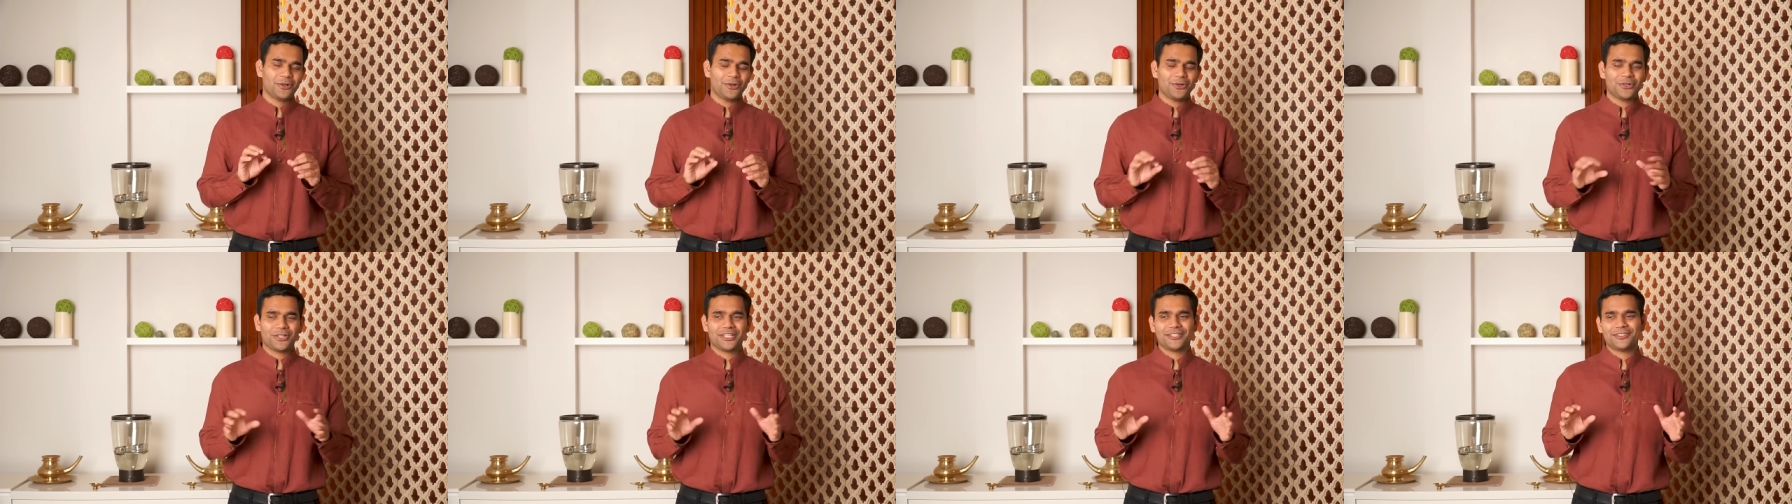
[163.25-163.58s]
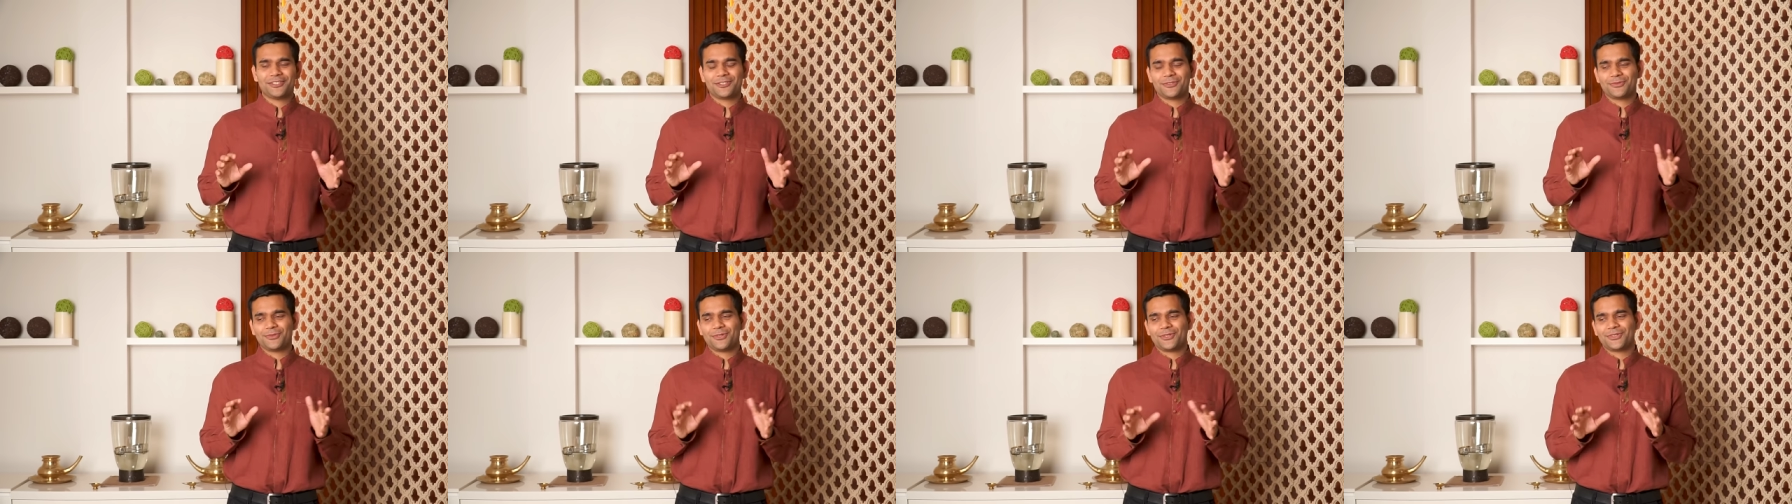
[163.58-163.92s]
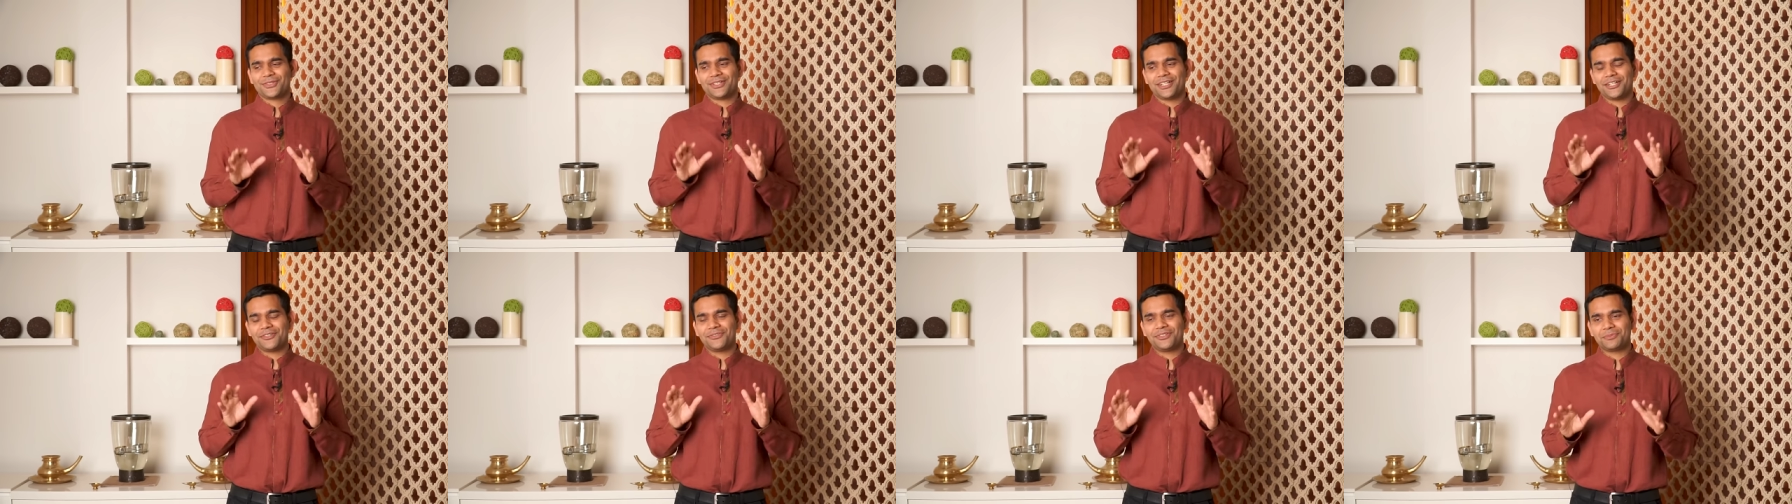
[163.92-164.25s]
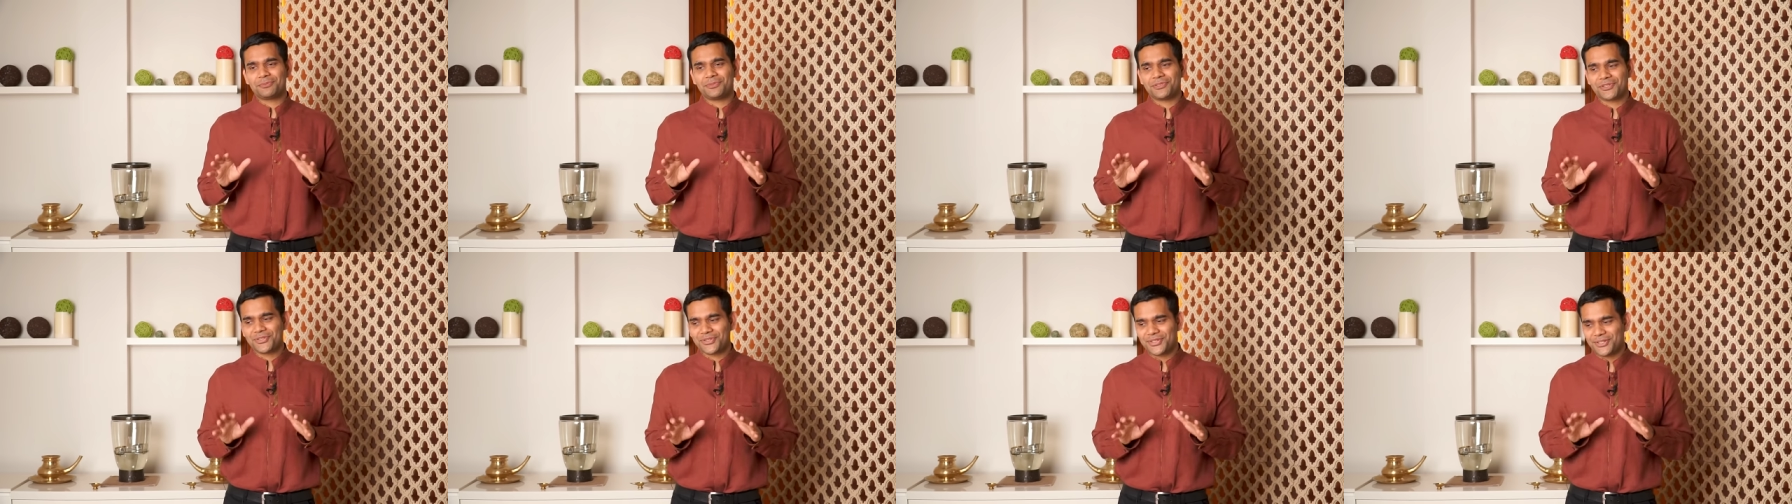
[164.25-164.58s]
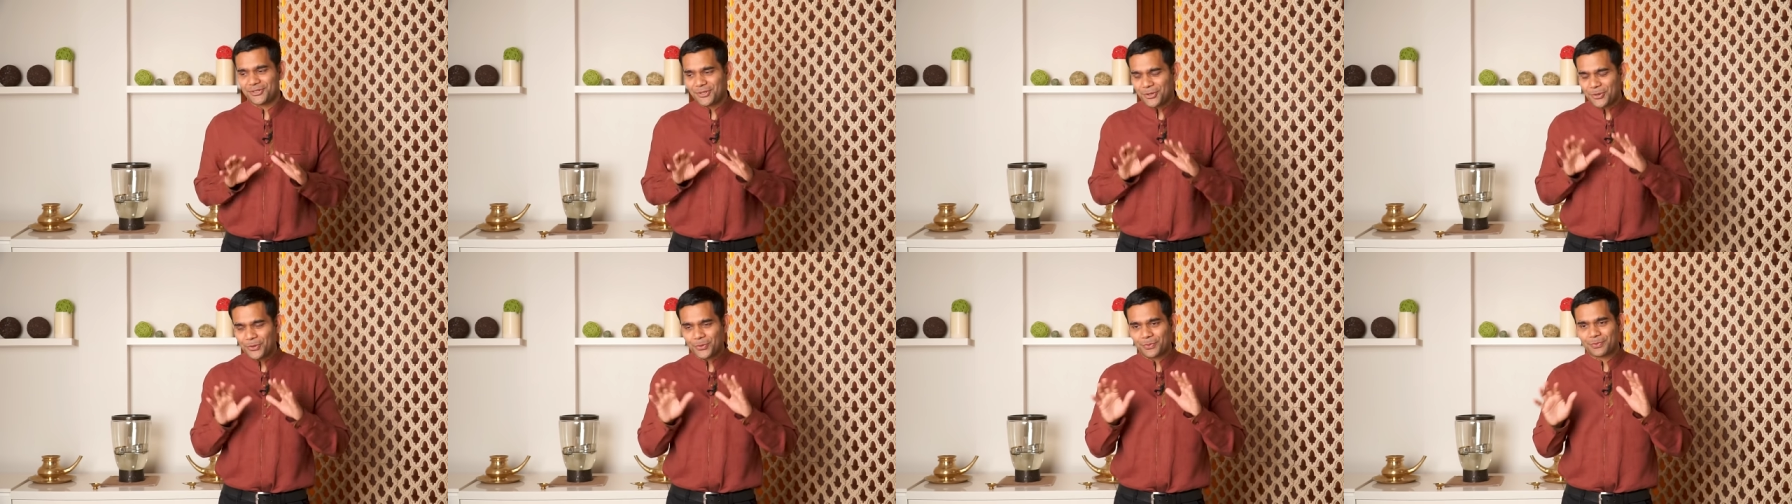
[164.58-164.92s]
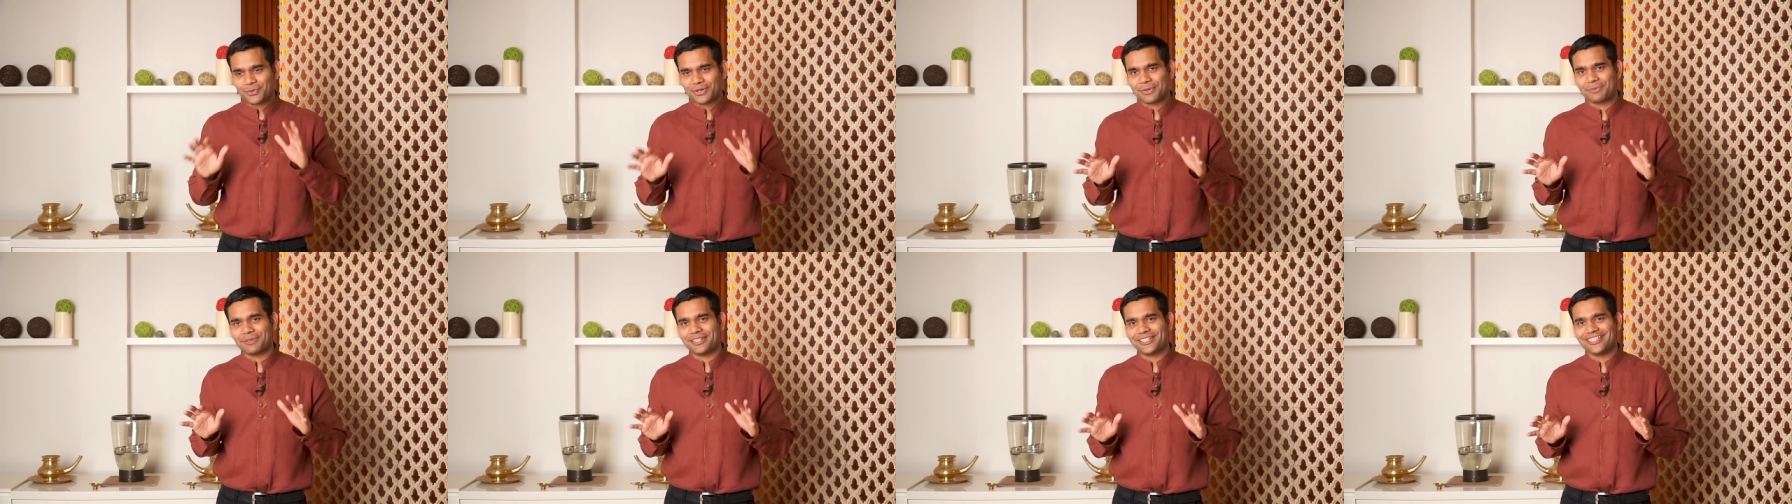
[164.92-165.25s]
Okay, this was 100% home
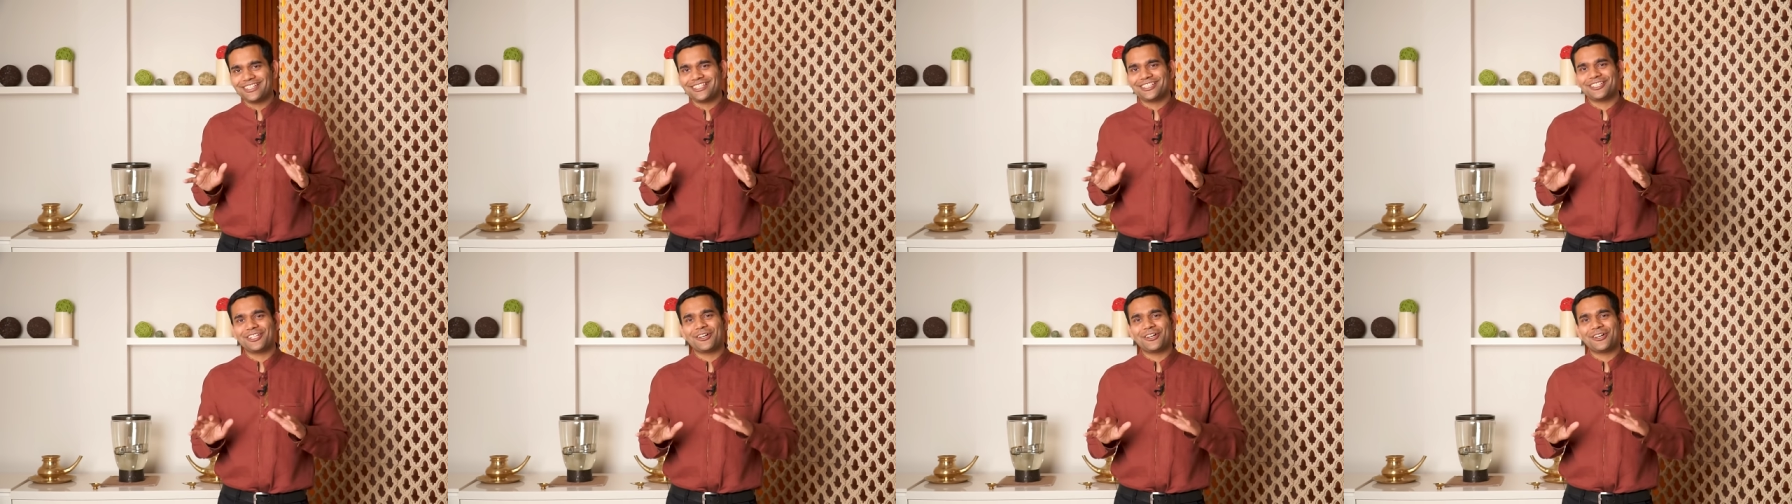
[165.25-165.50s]
remedy.